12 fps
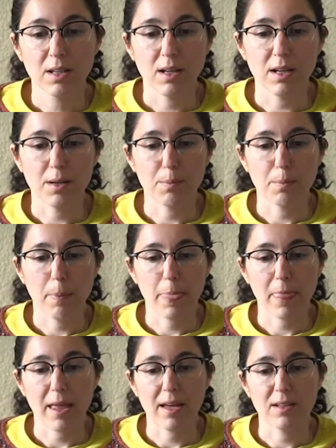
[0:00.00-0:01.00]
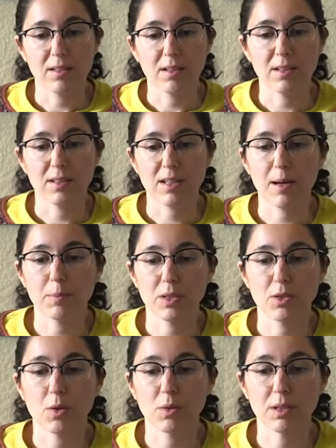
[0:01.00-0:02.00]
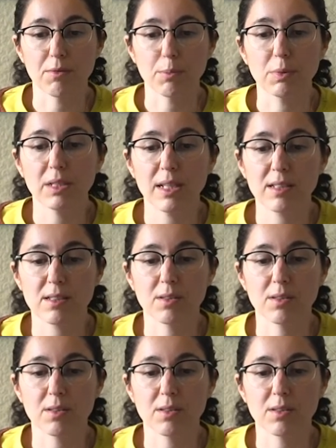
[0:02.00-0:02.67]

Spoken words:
and an attempt to totally replace